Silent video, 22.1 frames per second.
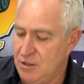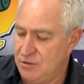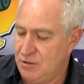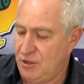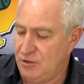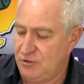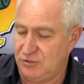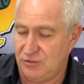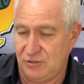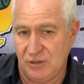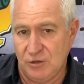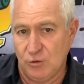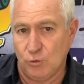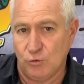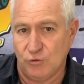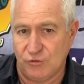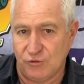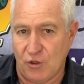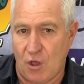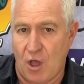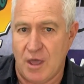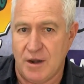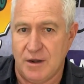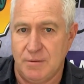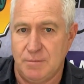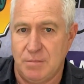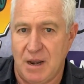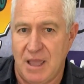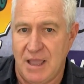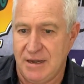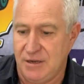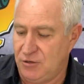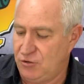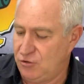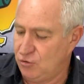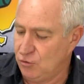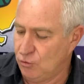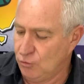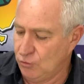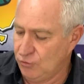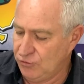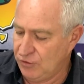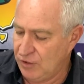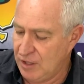those single-sided bladed
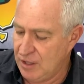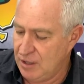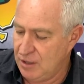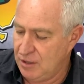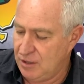tools,